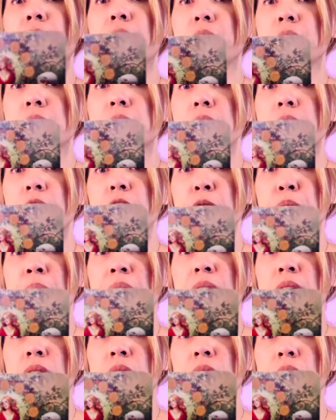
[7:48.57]
in the Ten of
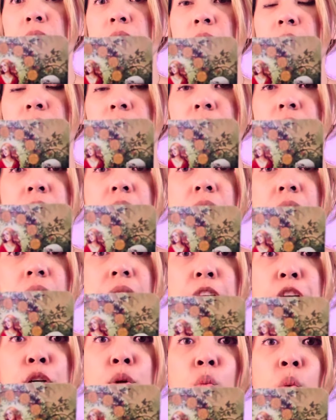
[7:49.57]
Pentacles and they see
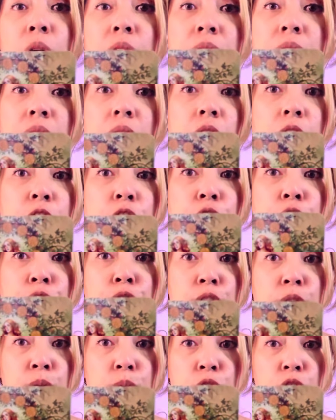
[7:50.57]
that you're working on your
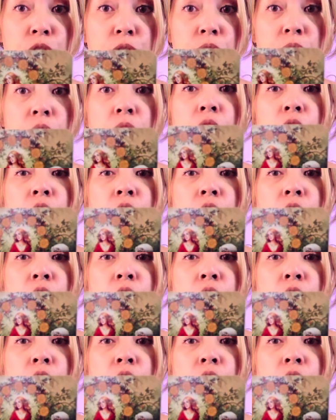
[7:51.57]
future.